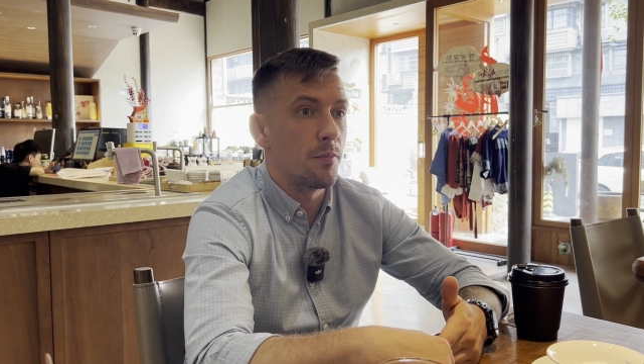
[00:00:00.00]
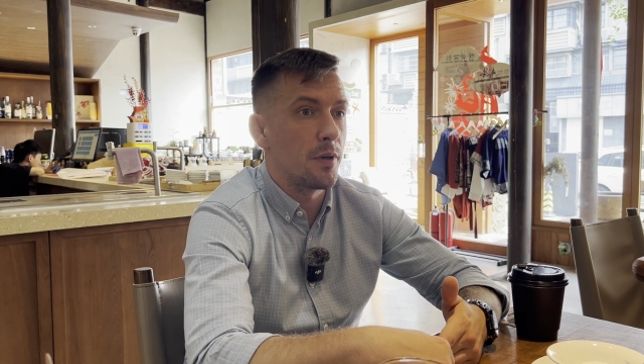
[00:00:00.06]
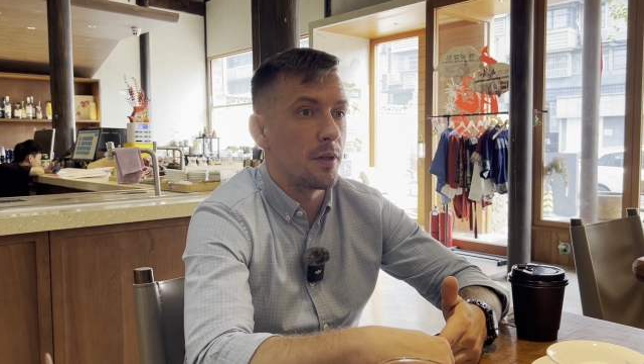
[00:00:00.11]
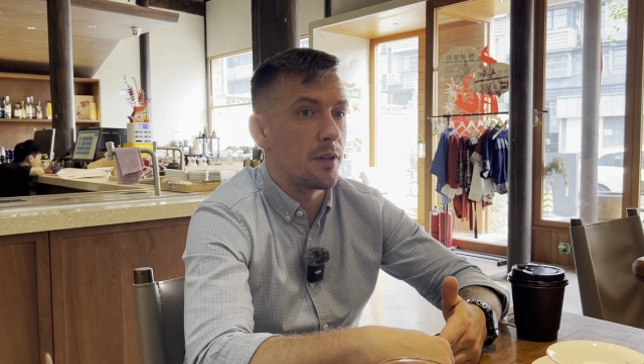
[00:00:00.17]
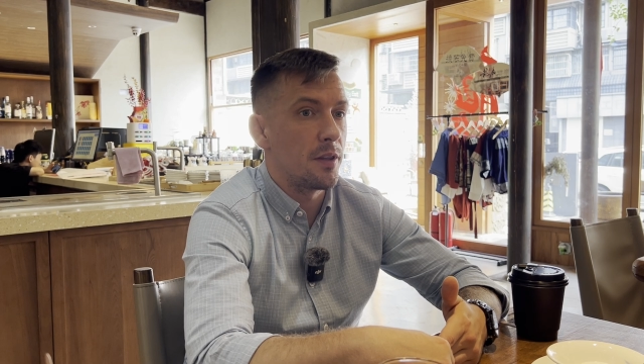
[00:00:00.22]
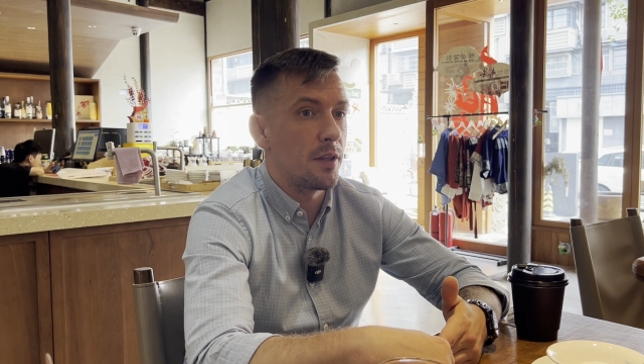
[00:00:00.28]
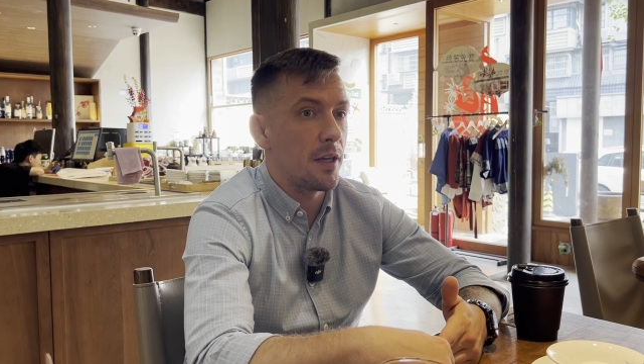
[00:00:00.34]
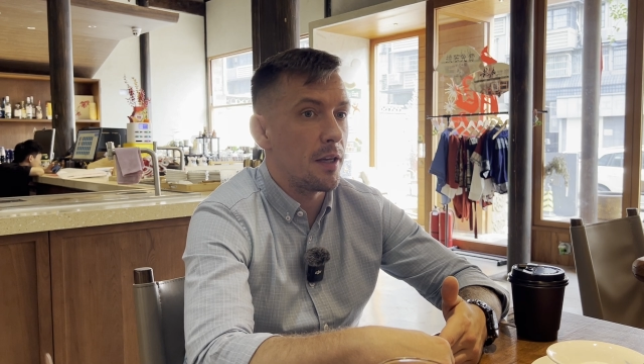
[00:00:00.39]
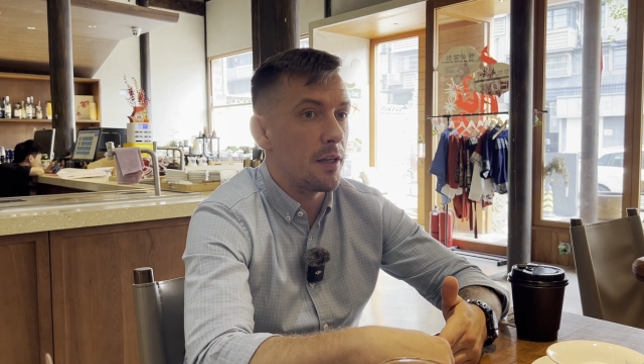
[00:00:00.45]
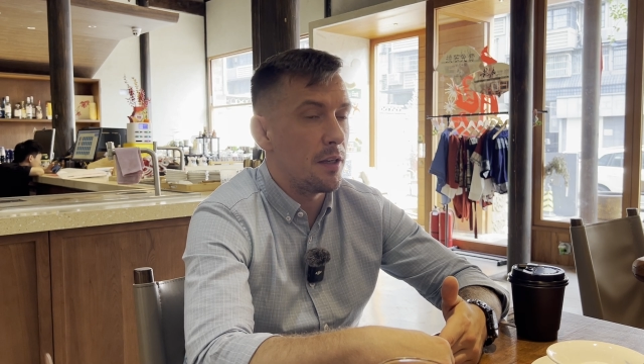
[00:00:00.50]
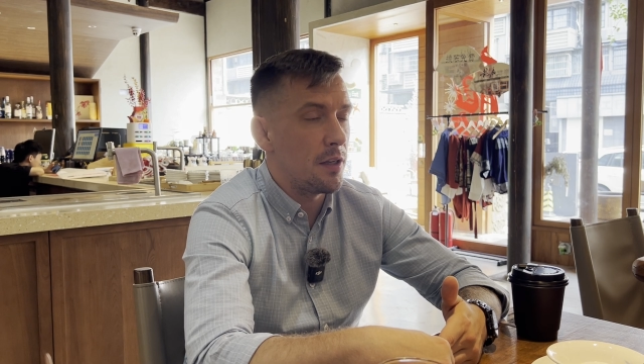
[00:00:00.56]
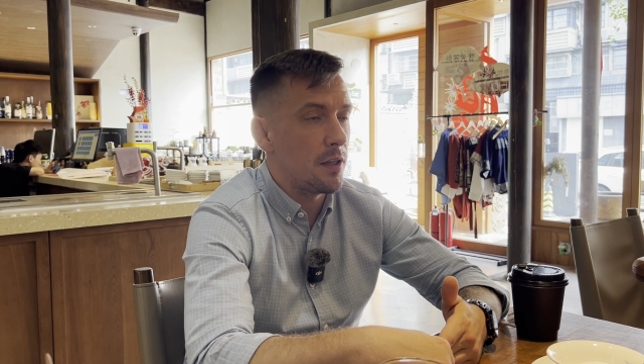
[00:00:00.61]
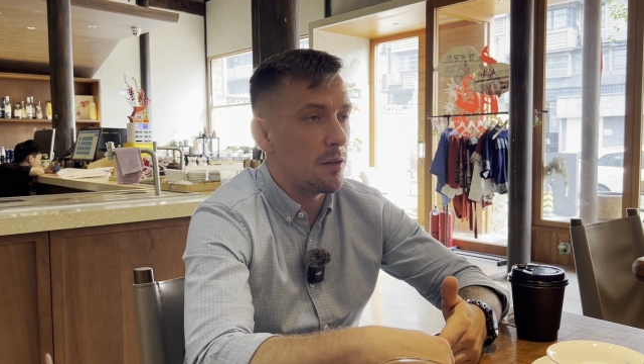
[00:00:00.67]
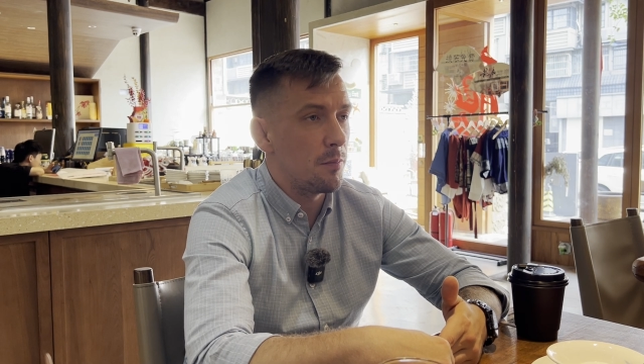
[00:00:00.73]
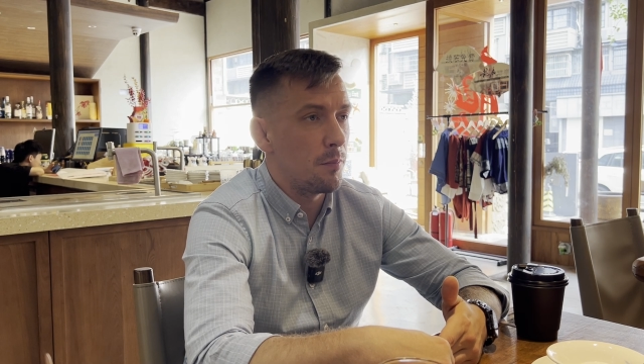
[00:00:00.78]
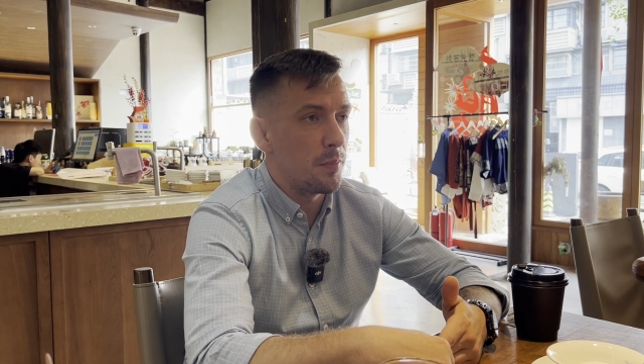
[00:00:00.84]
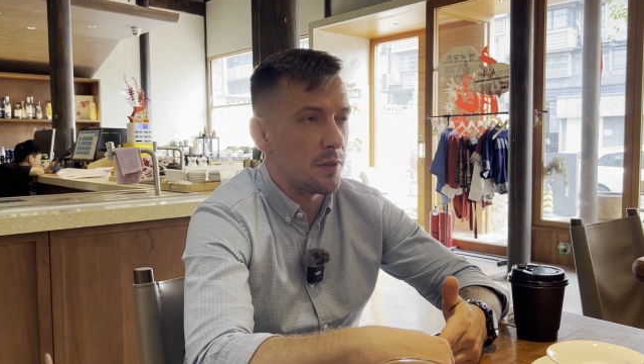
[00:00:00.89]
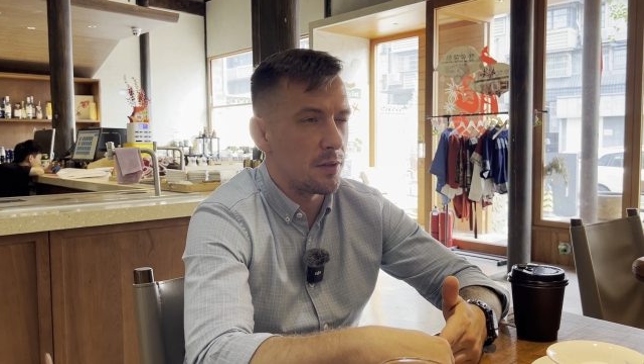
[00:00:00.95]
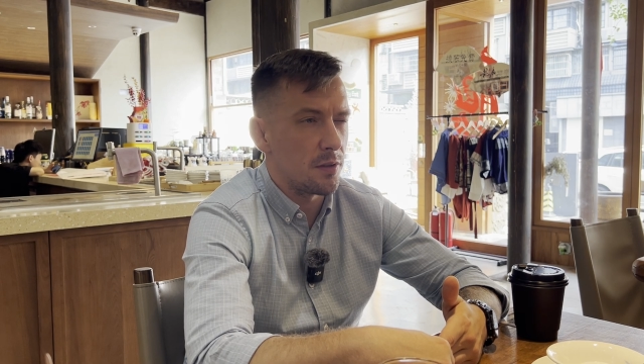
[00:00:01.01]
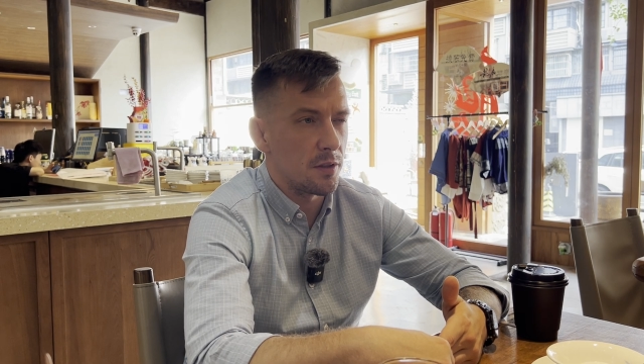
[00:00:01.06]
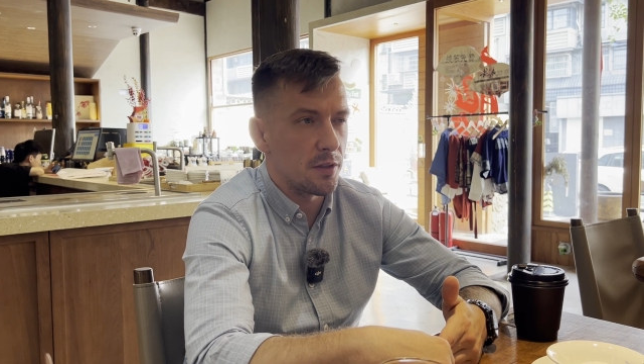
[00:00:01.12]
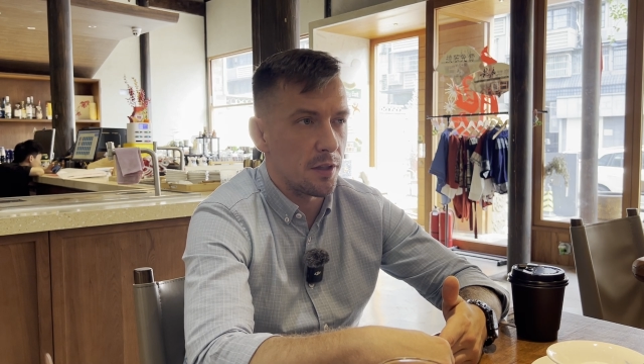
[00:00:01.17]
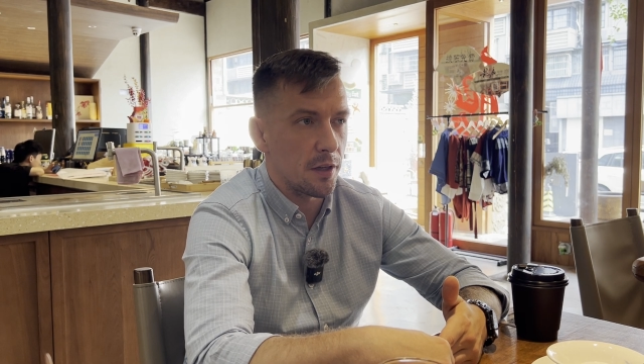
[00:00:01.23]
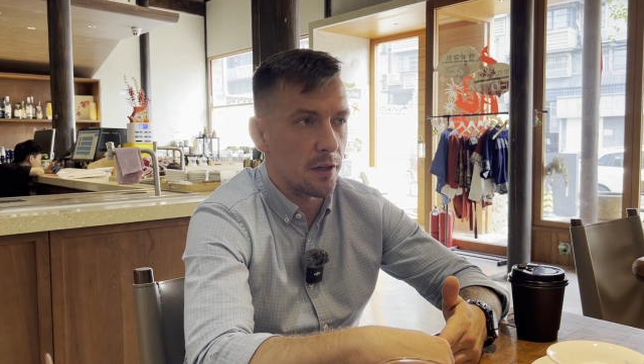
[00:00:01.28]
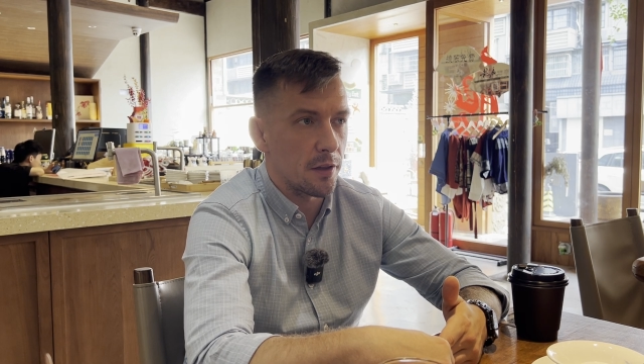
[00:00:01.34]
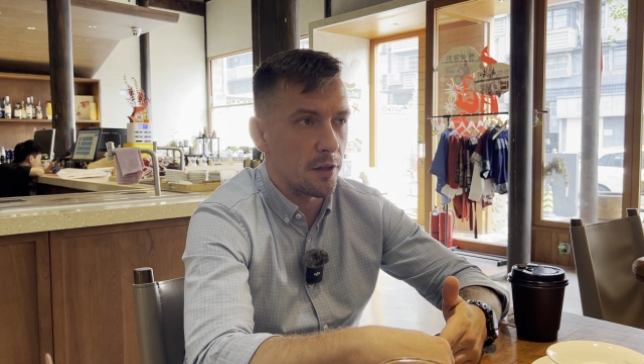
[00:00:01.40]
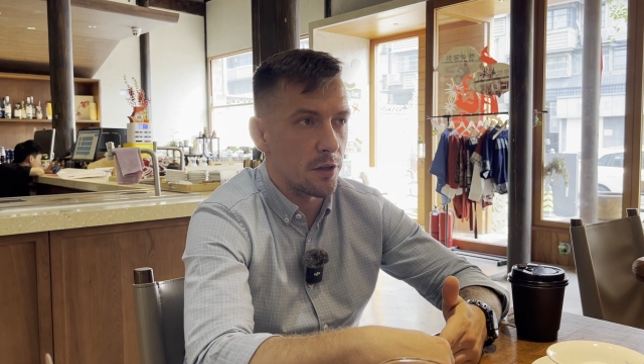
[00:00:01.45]
but they need business
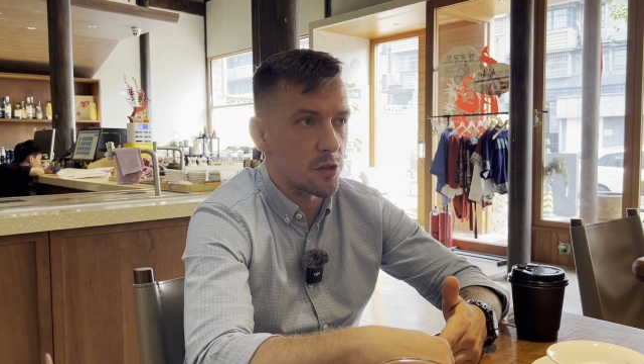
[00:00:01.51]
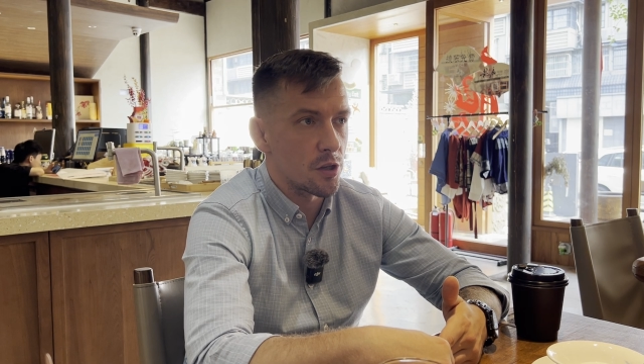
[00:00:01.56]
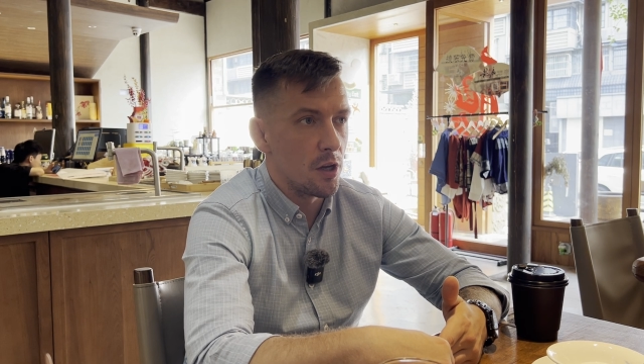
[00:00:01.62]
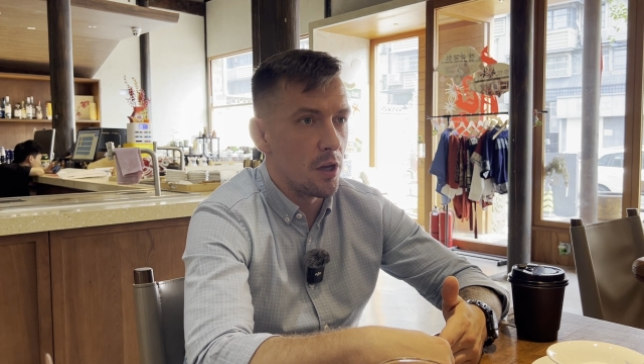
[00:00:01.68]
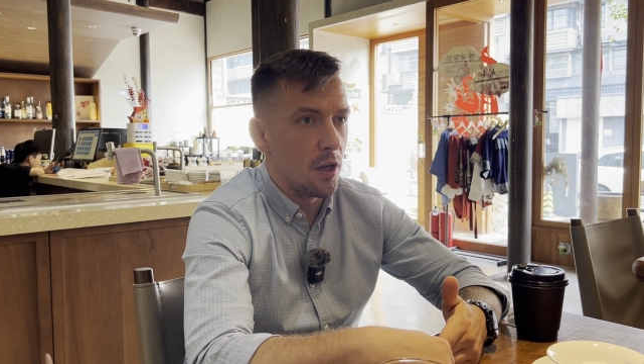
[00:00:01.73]
English.